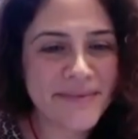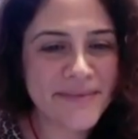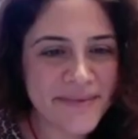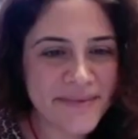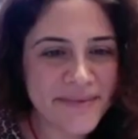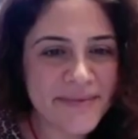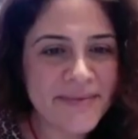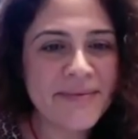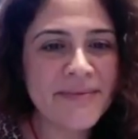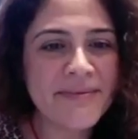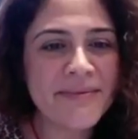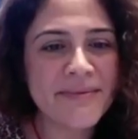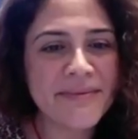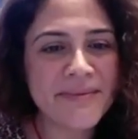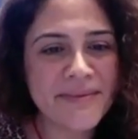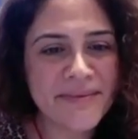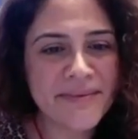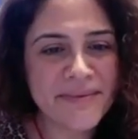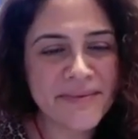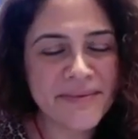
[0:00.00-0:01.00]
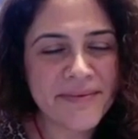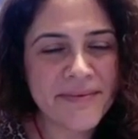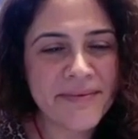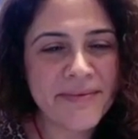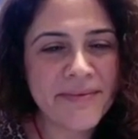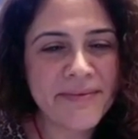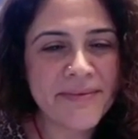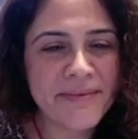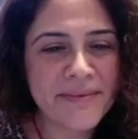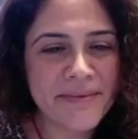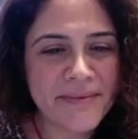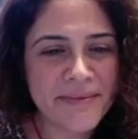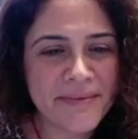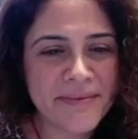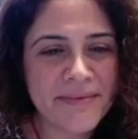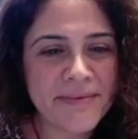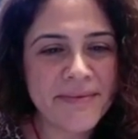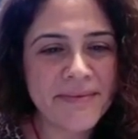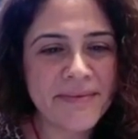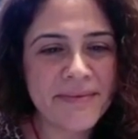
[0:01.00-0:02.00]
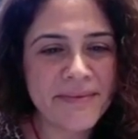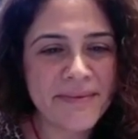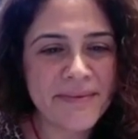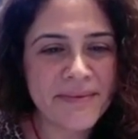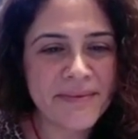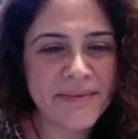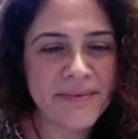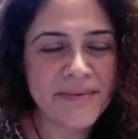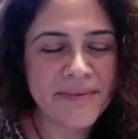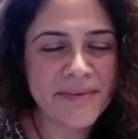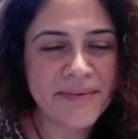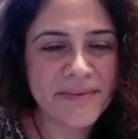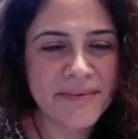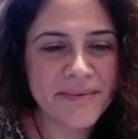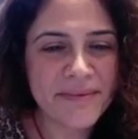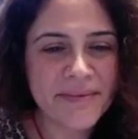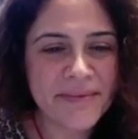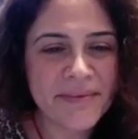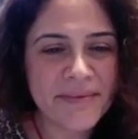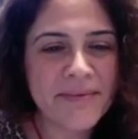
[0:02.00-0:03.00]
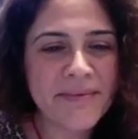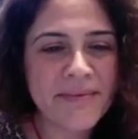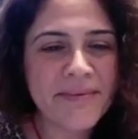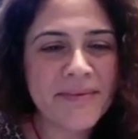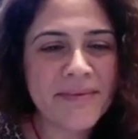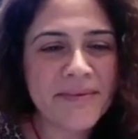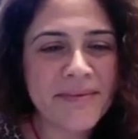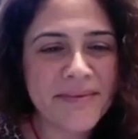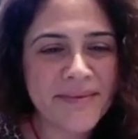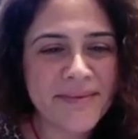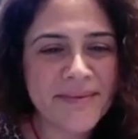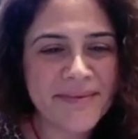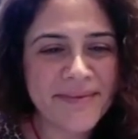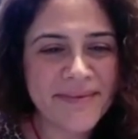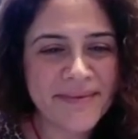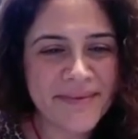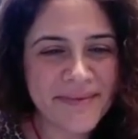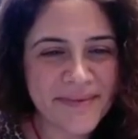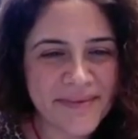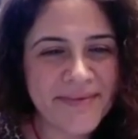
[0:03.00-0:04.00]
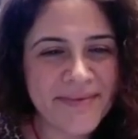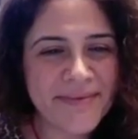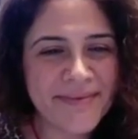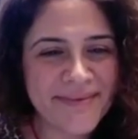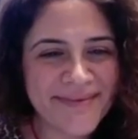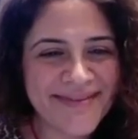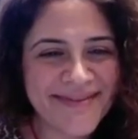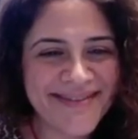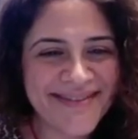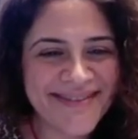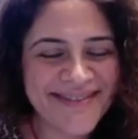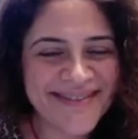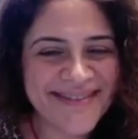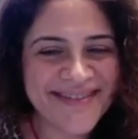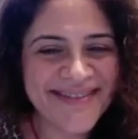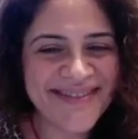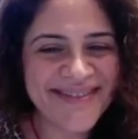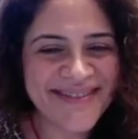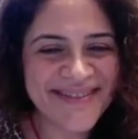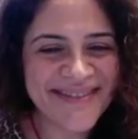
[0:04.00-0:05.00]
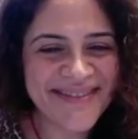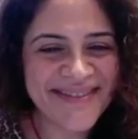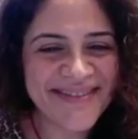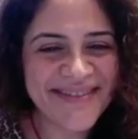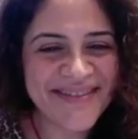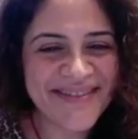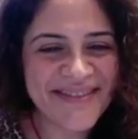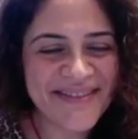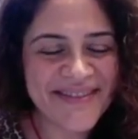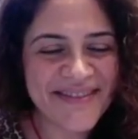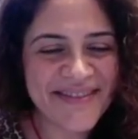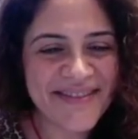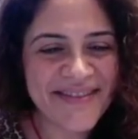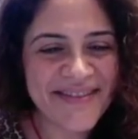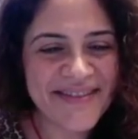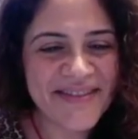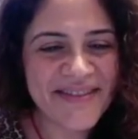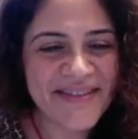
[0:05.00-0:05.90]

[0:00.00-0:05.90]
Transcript: No words are spoken by the person on screen.